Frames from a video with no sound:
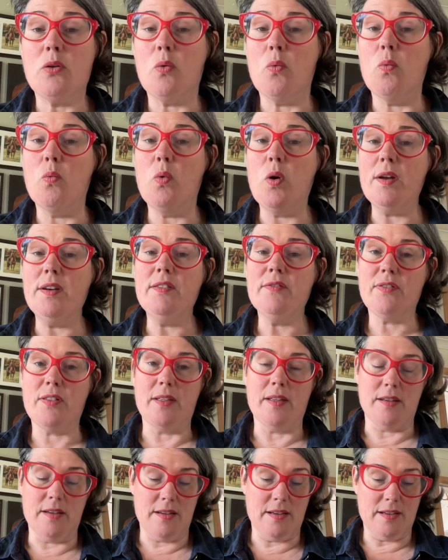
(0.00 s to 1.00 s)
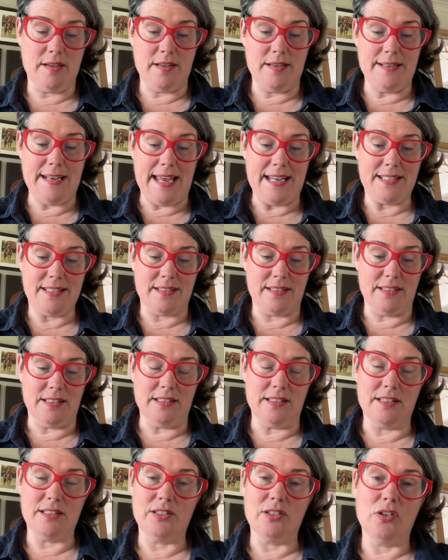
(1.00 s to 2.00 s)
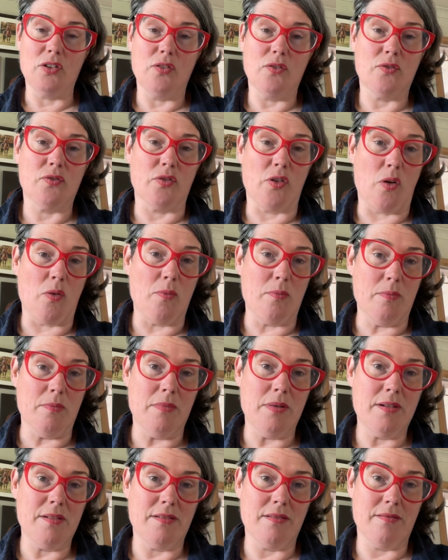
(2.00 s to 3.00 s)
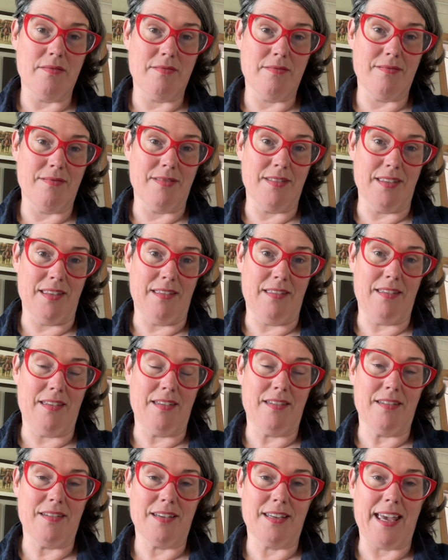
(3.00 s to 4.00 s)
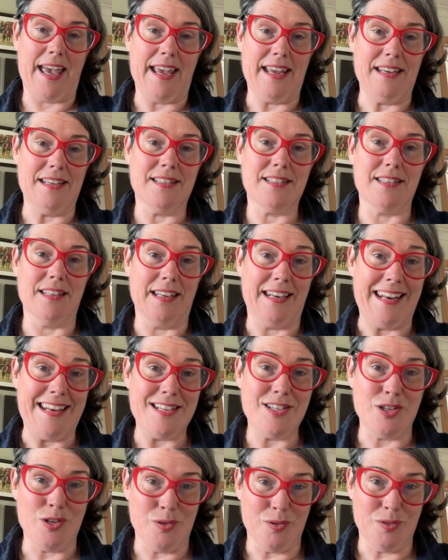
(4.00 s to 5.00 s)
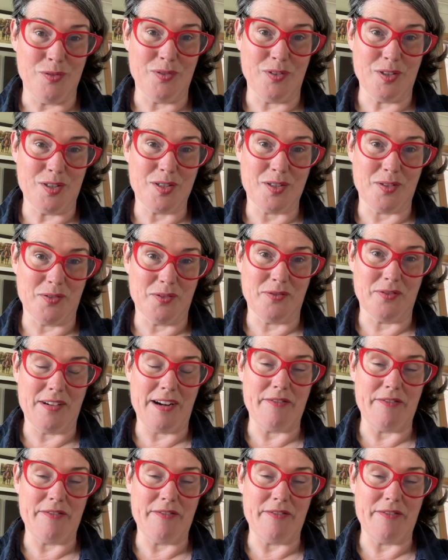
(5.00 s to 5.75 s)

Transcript: One of the lessons from the case that is universal for